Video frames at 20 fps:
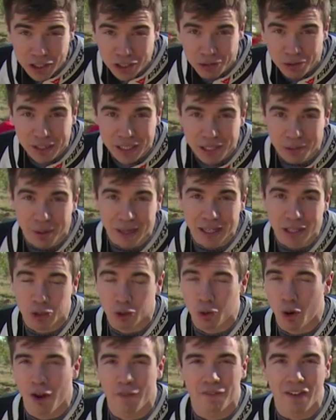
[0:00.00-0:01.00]
the Street Twin,
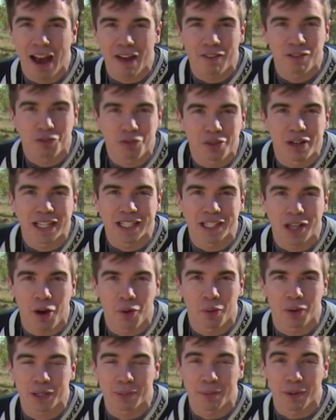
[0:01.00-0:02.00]
Triumph haven't really
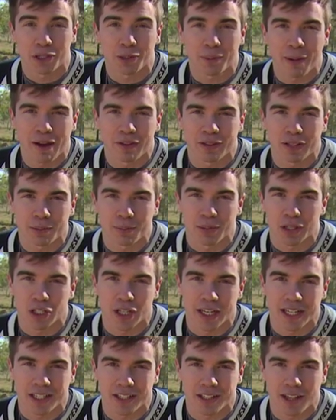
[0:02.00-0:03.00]
told us much about this
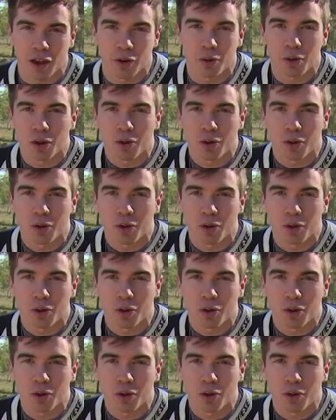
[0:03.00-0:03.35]
machine, so